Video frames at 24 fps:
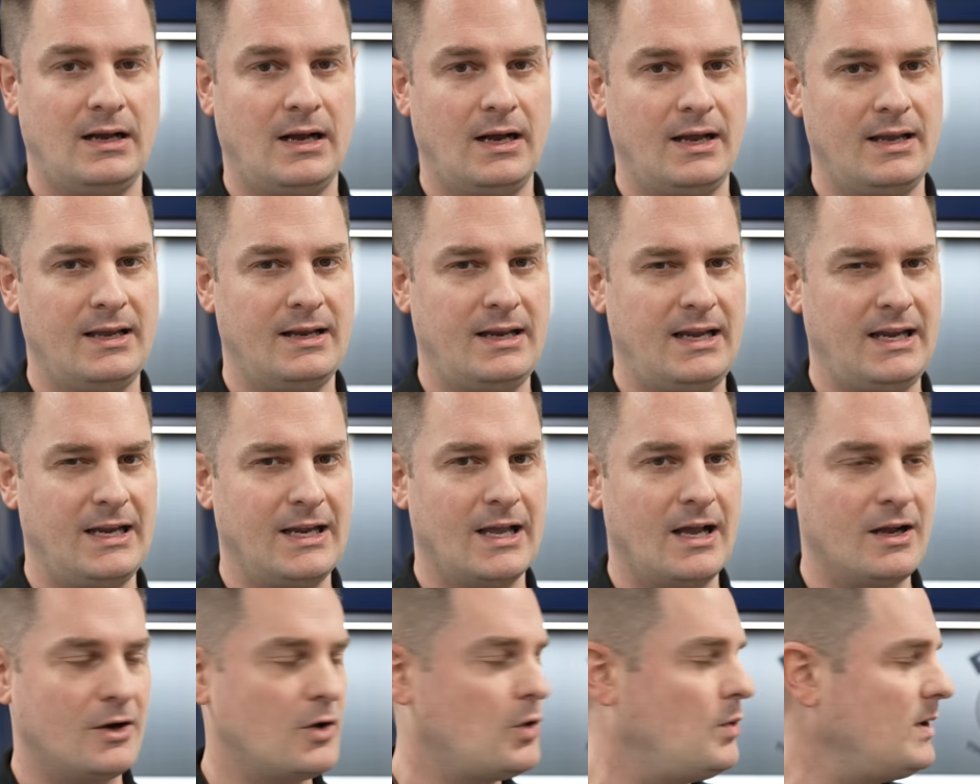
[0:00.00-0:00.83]
in
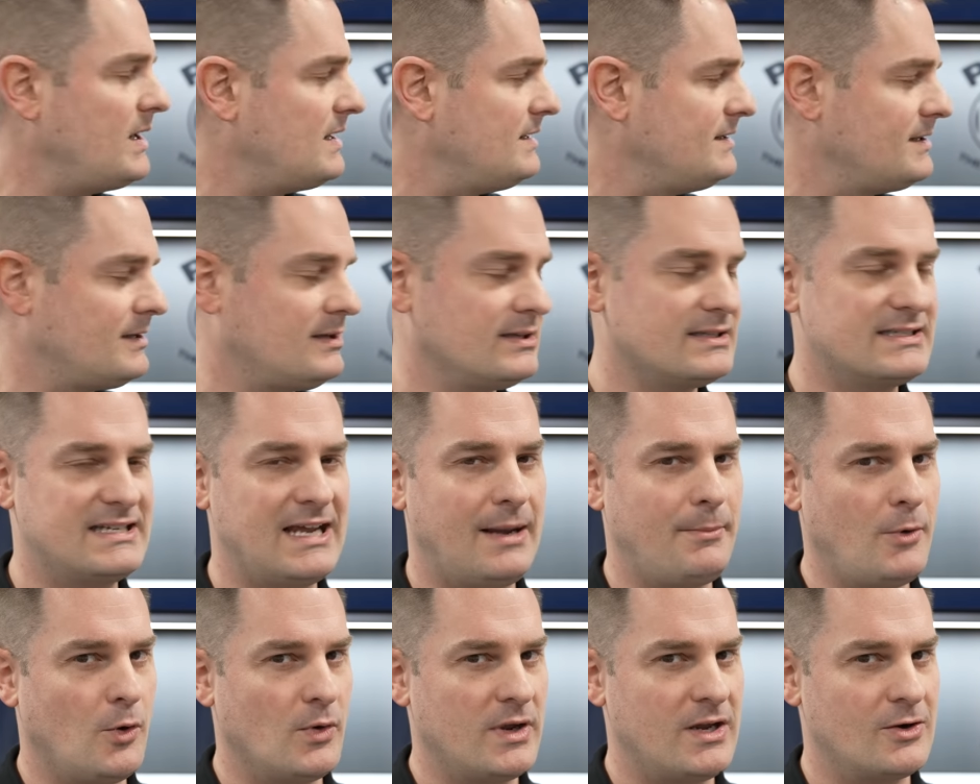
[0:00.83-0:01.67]
a quick little
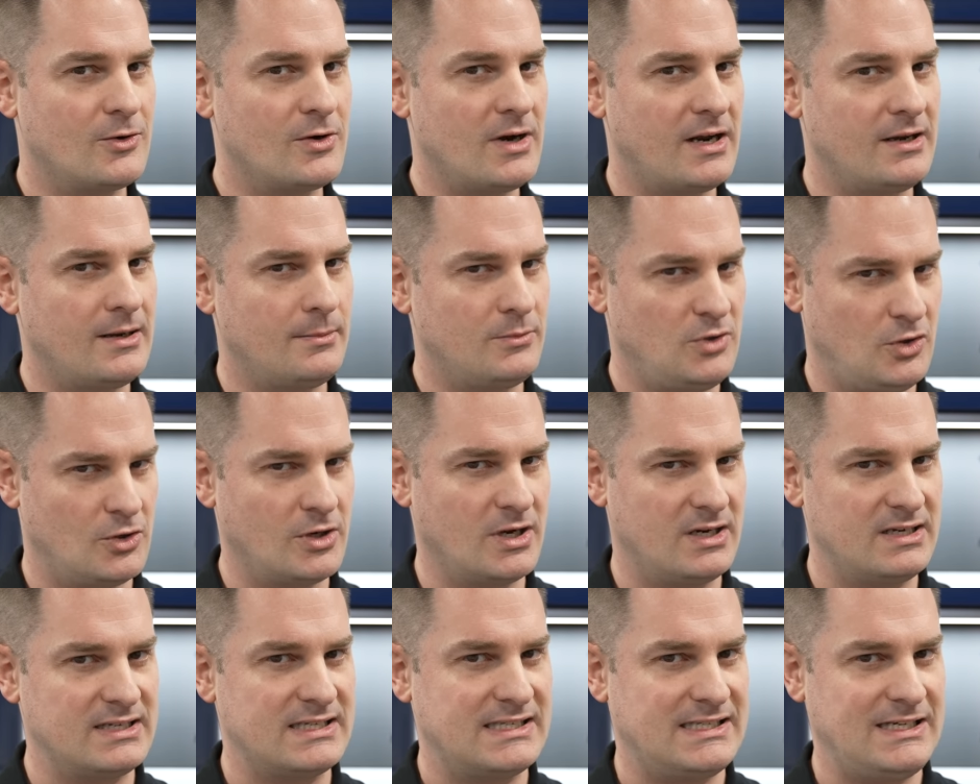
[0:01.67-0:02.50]
demo here, and you're
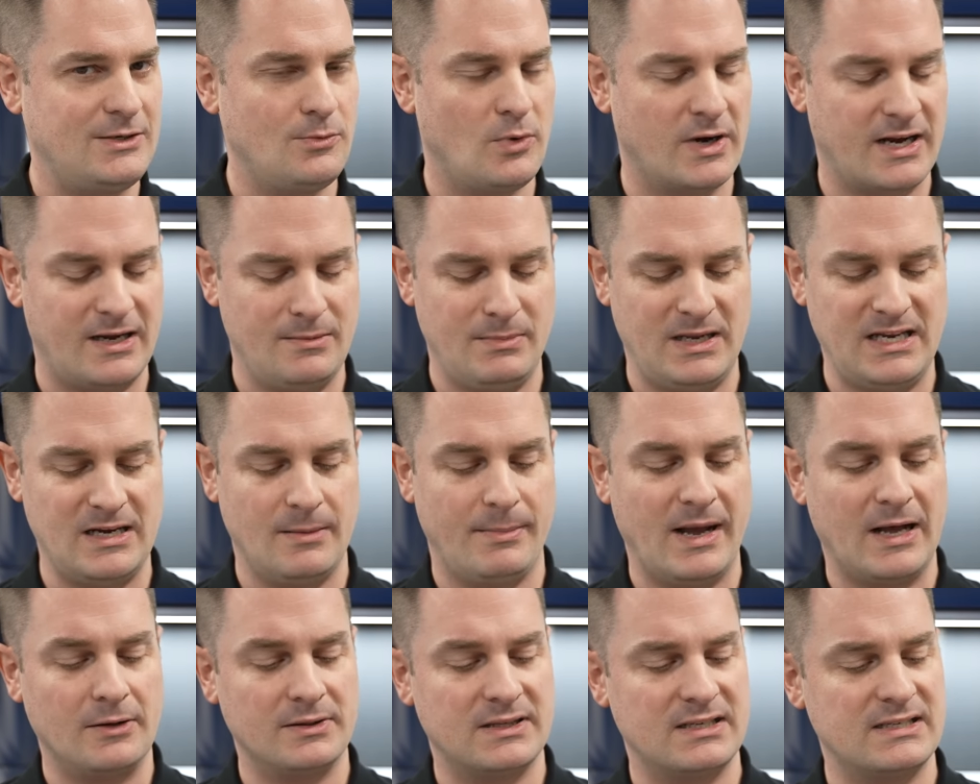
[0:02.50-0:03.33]
going to see what I mean
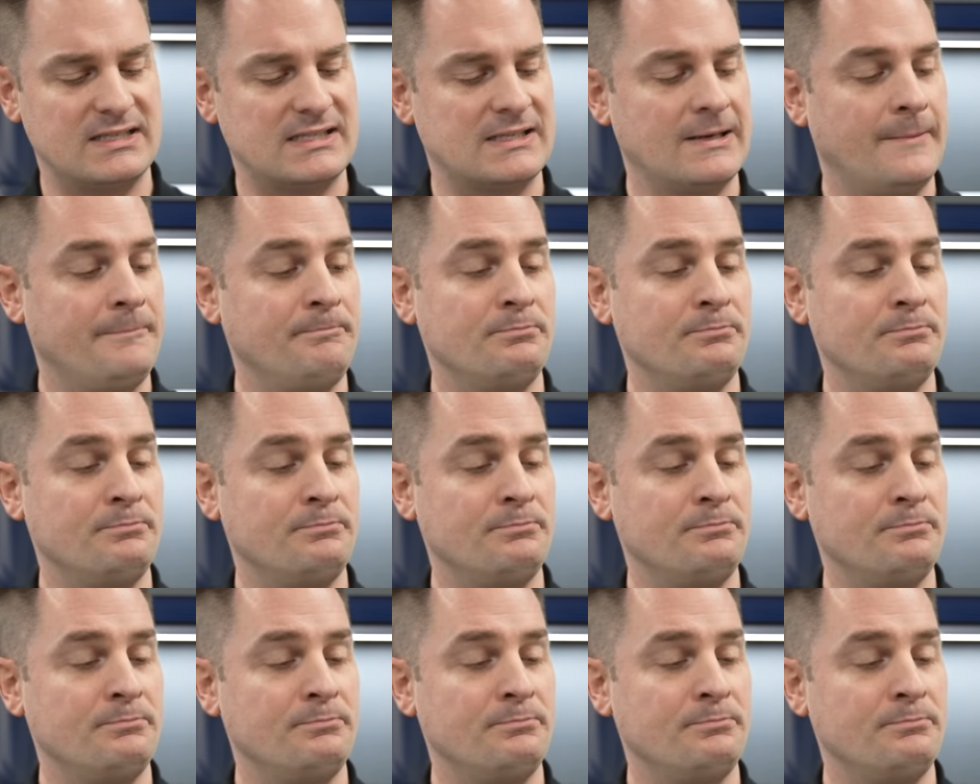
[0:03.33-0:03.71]
about this.